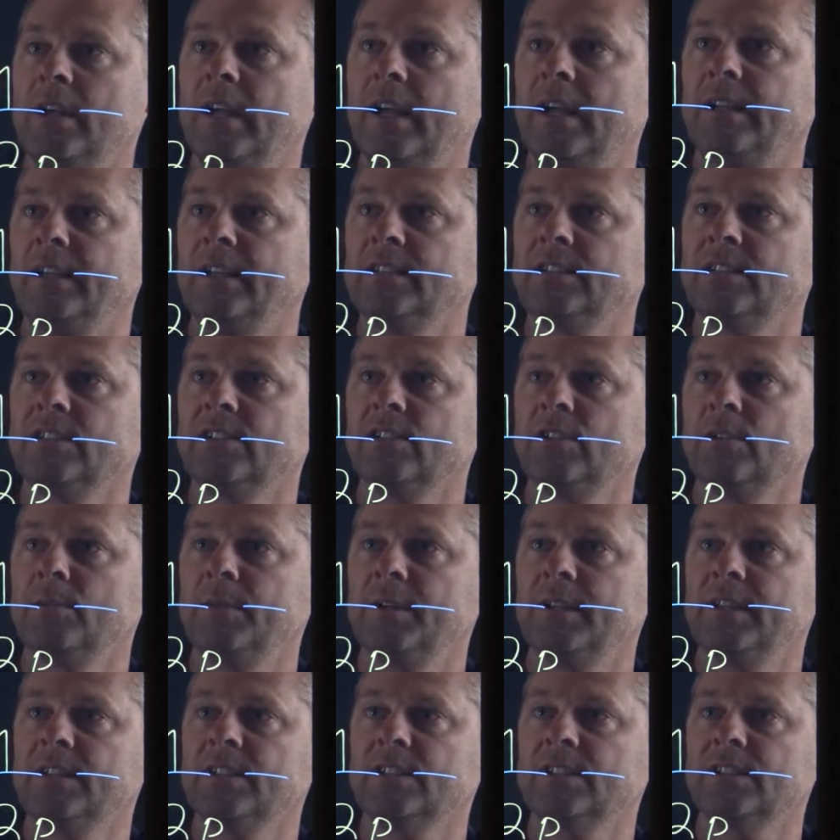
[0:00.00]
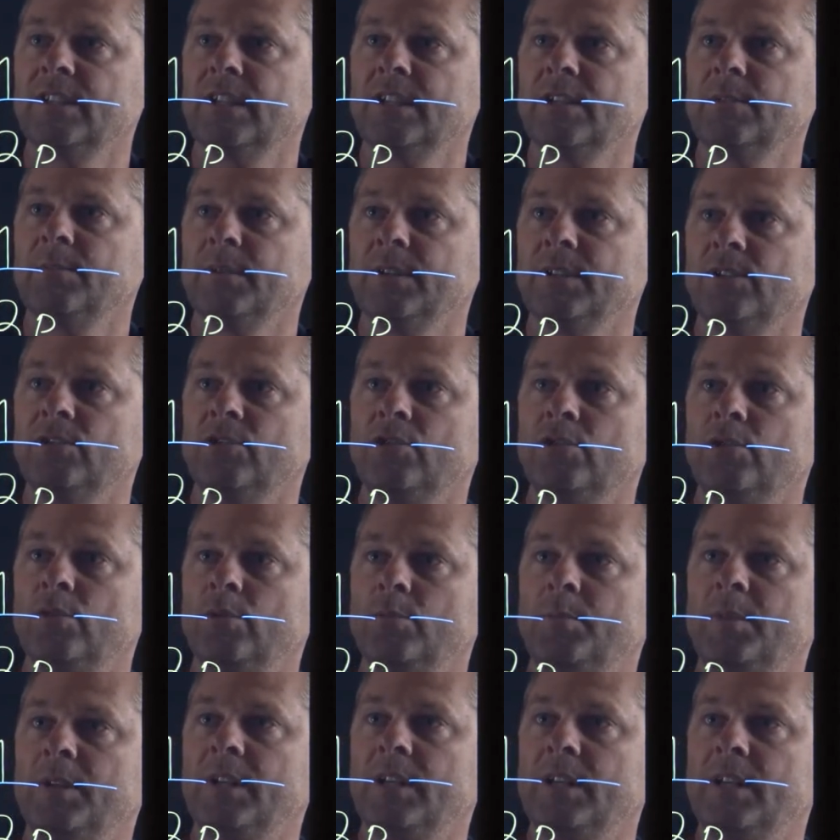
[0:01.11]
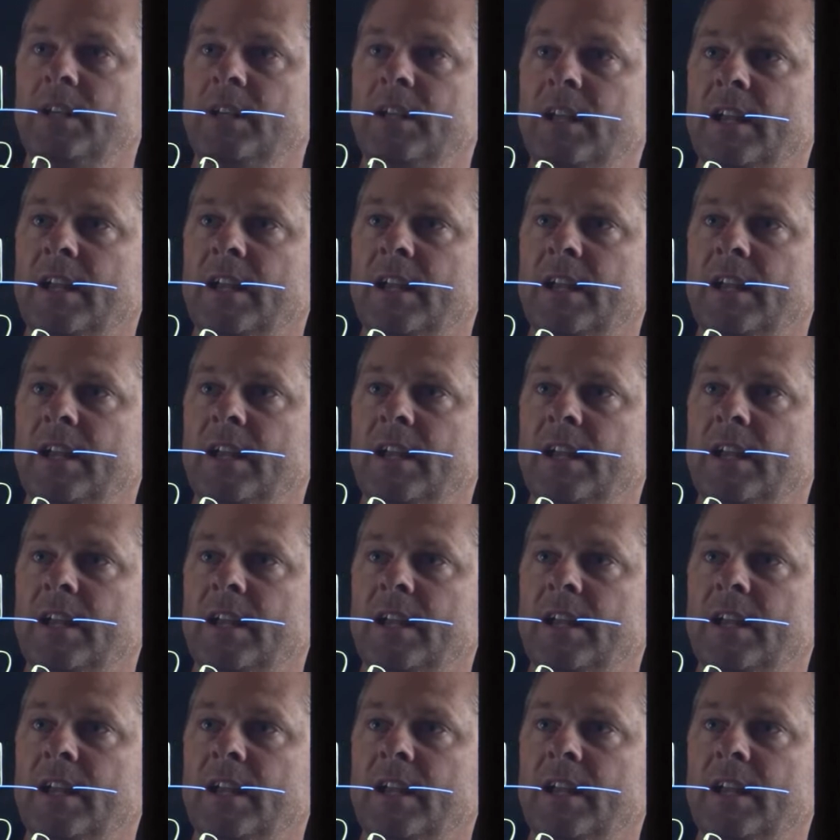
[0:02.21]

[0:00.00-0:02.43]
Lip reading: And this is going to be the sigma 2p